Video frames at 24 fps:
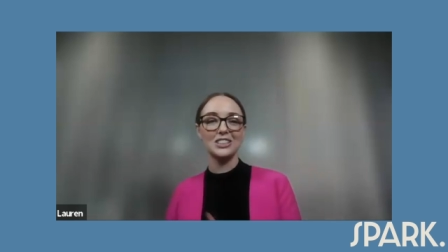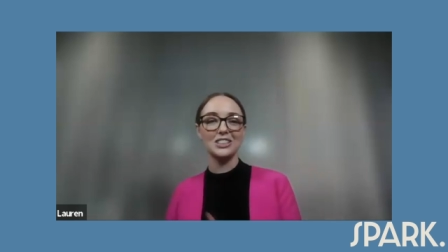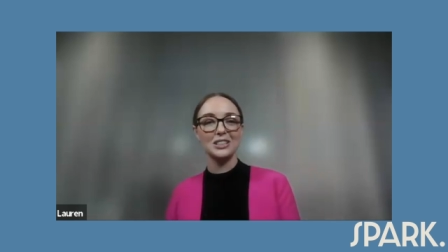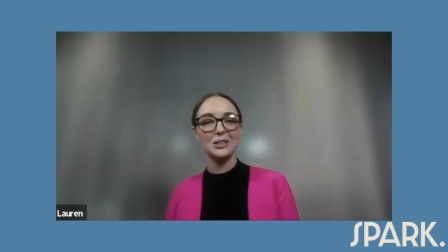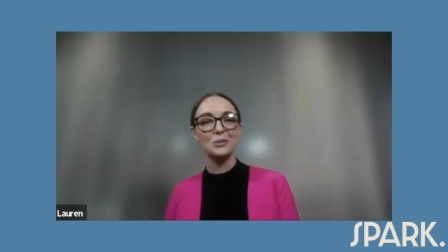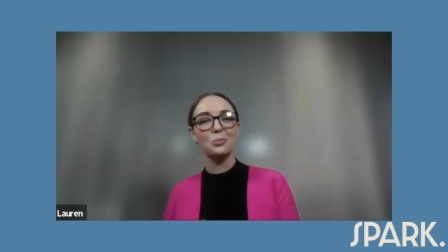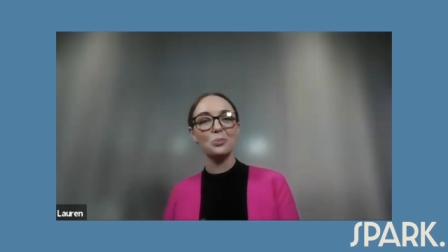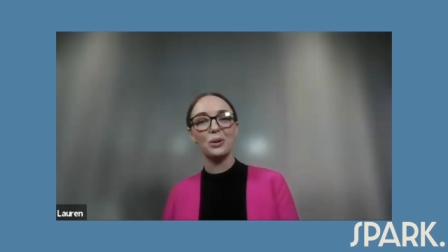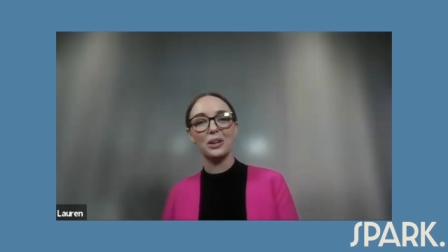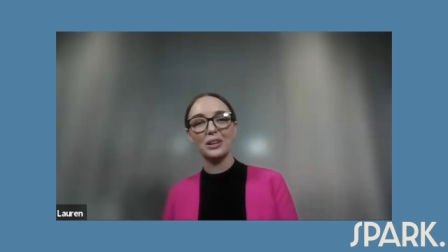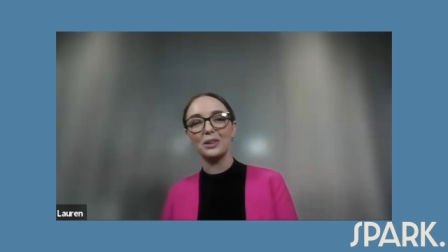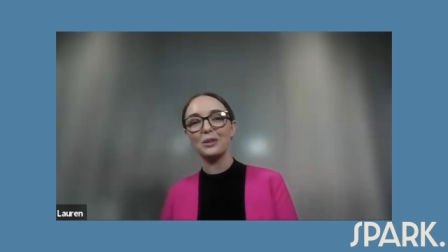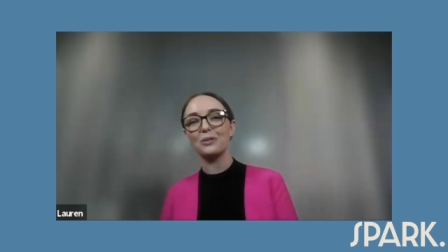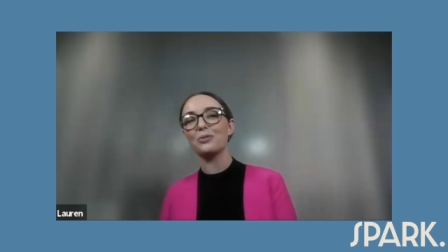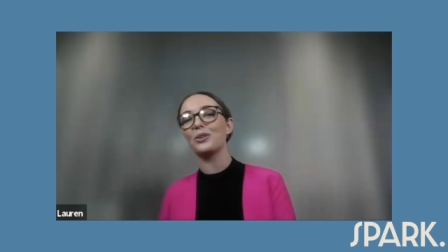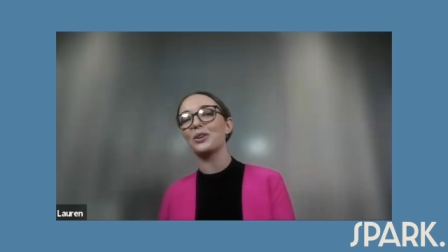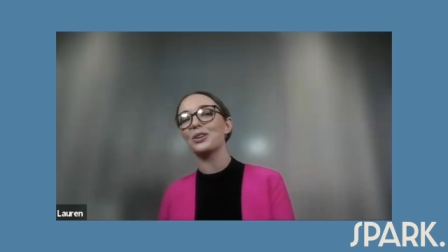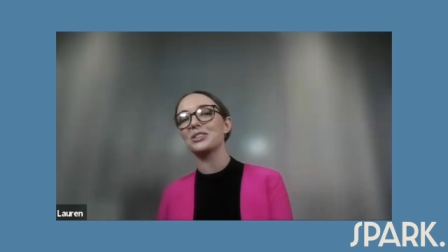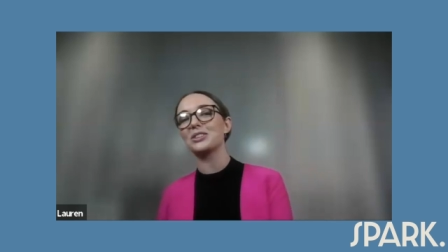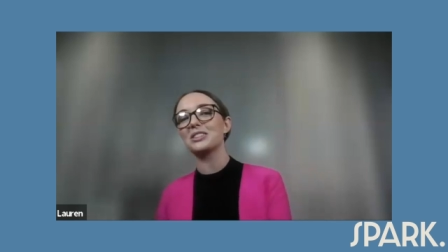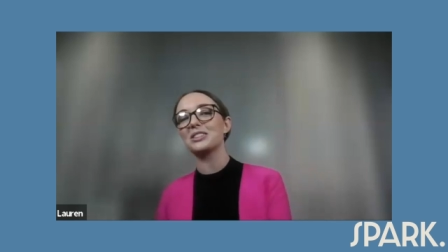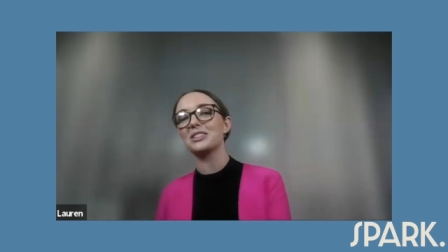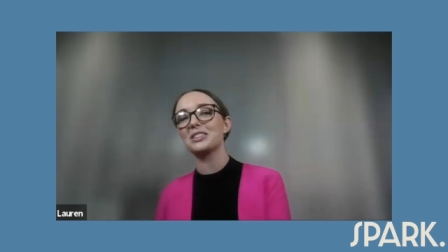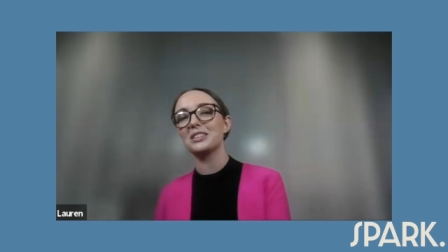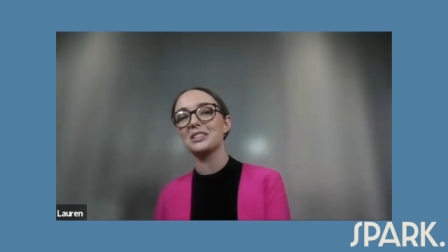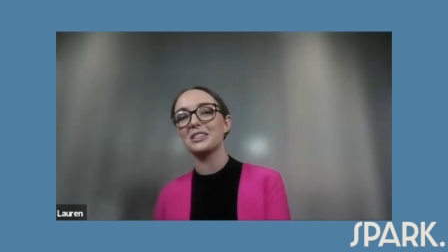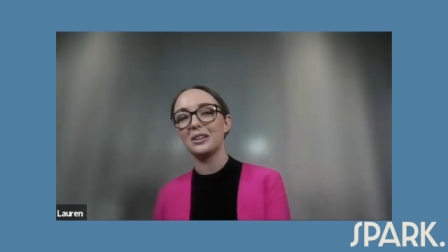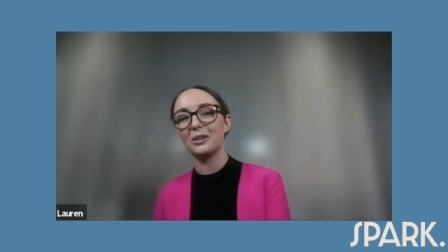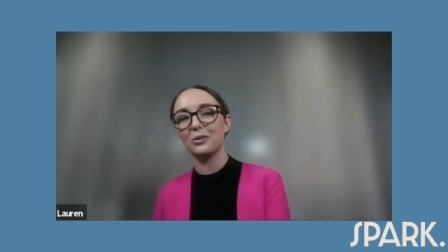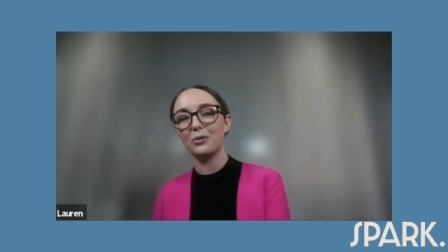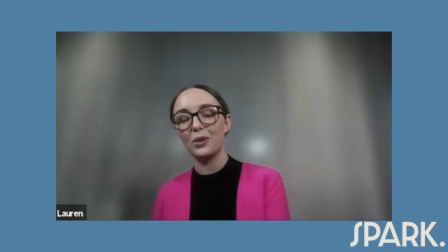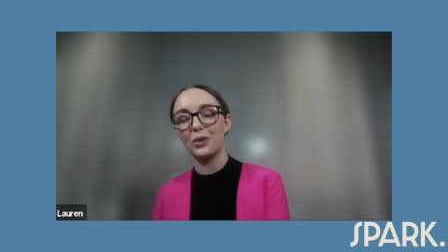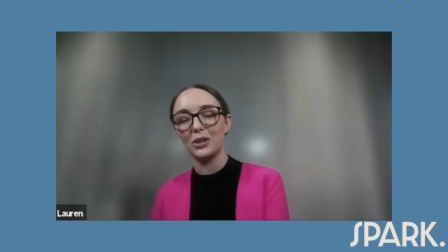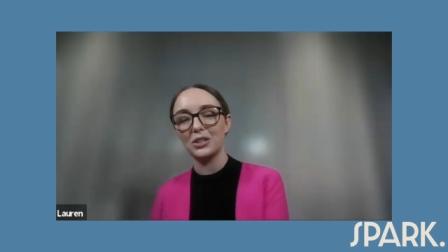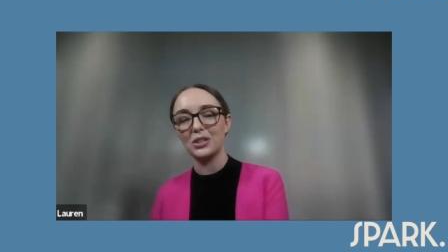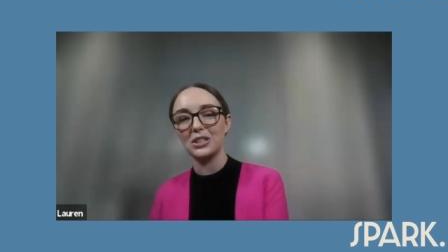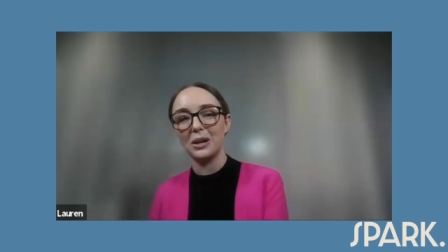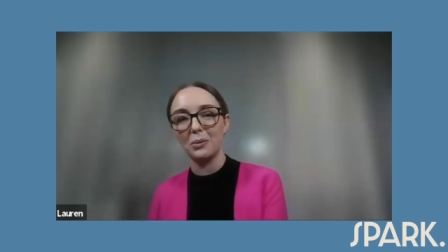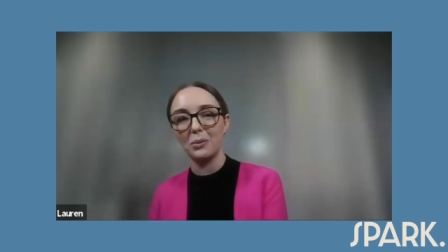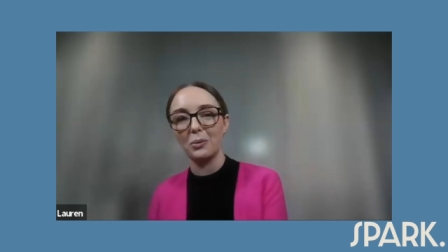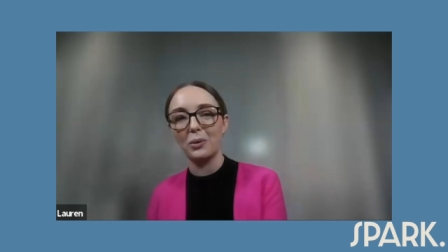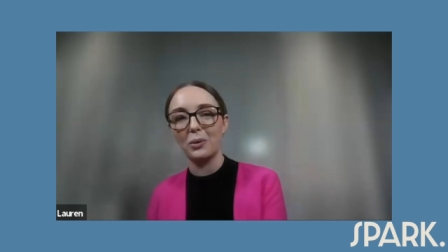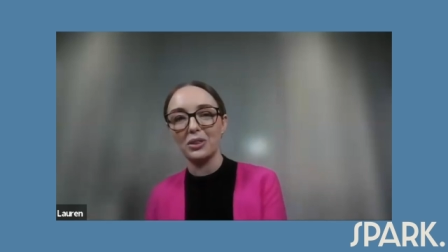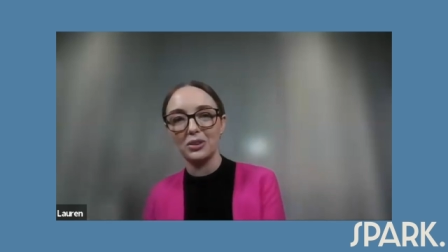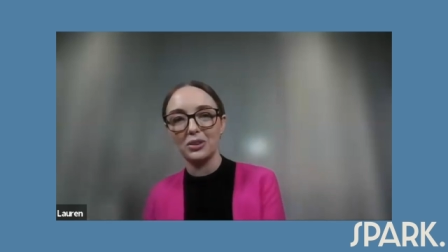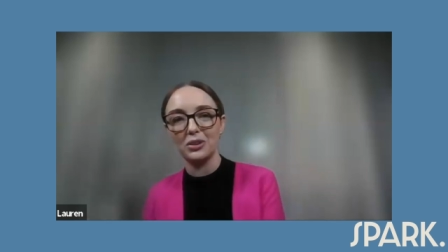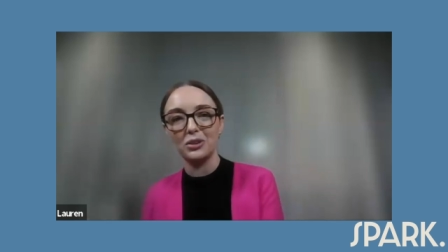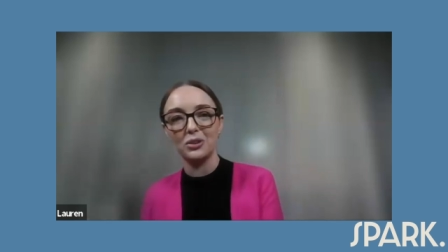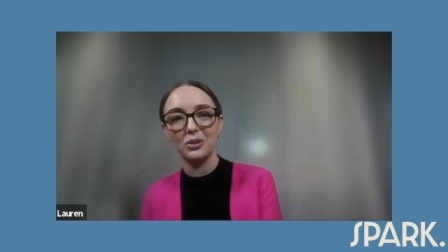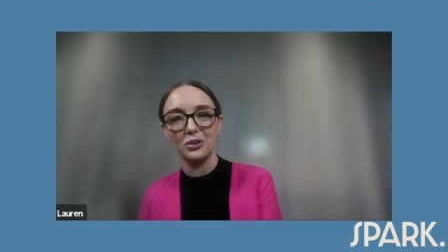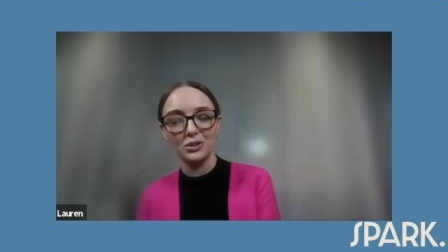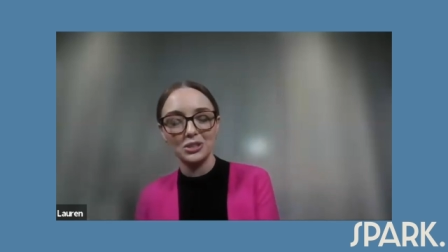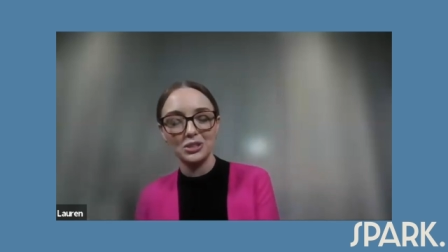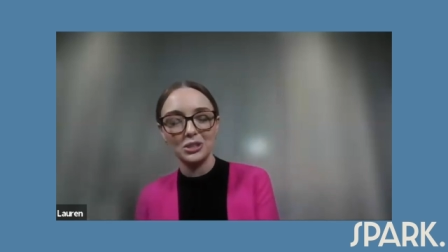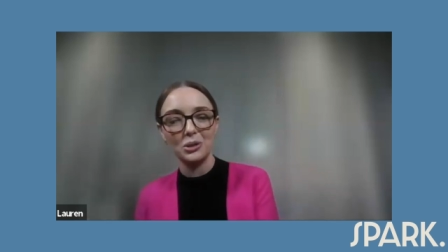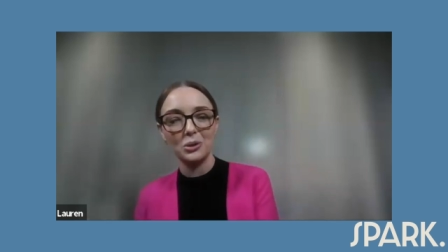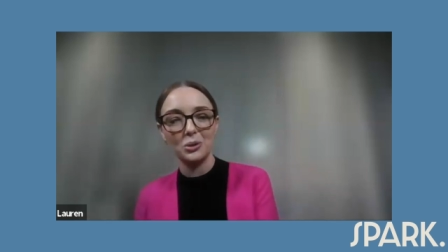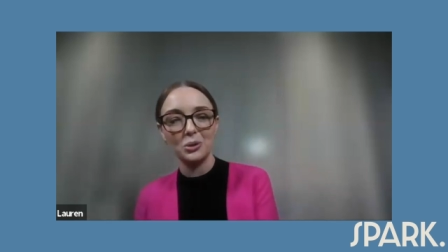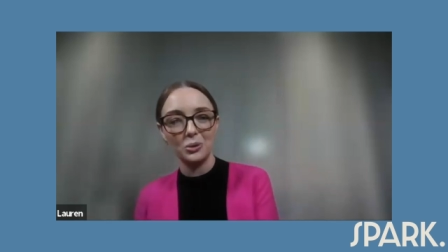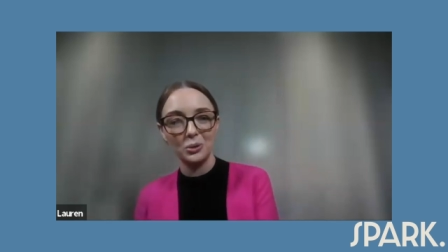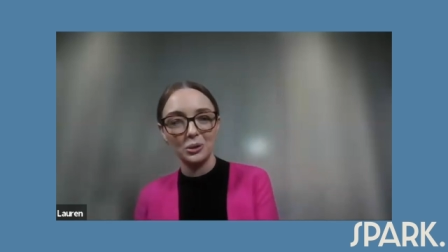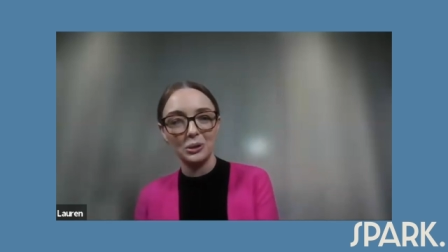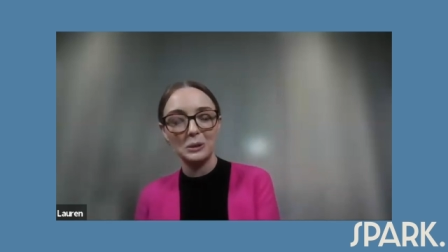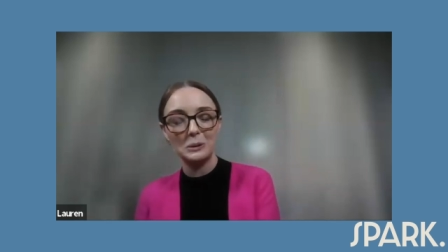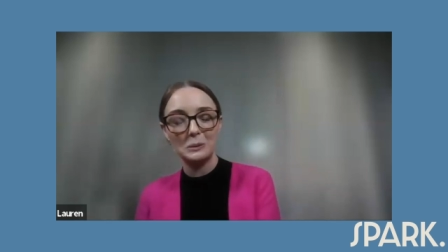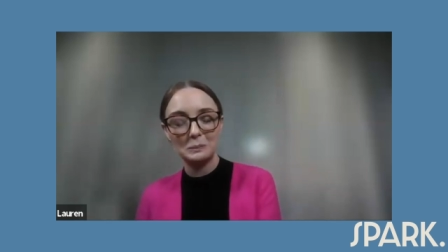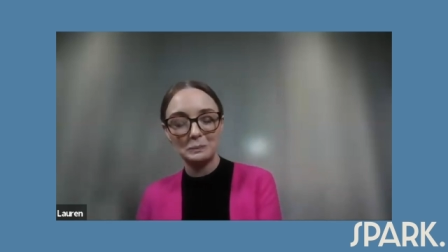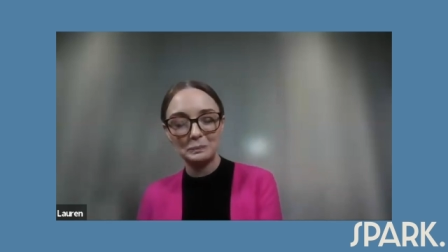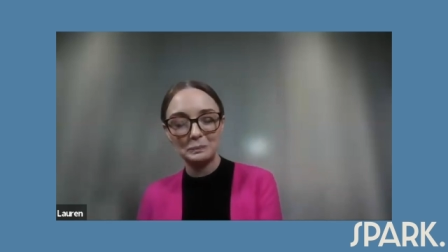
she did win the first the first time it went through to court.